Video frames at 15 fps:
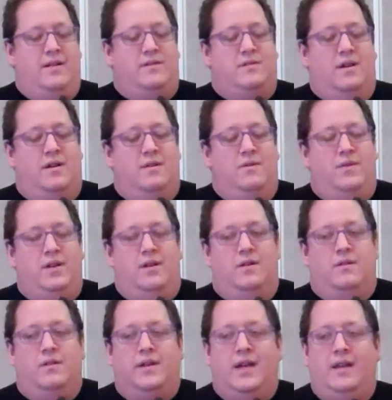And so when
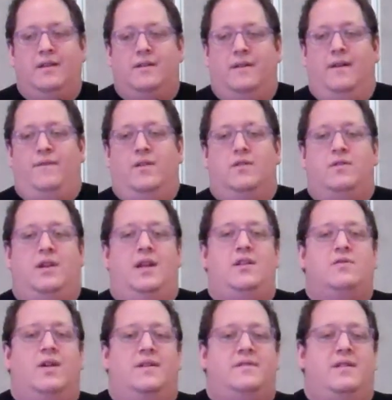you're looking to, if you're
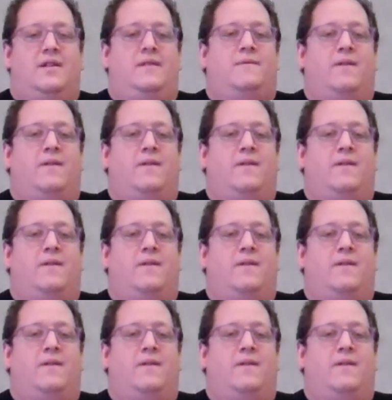interested in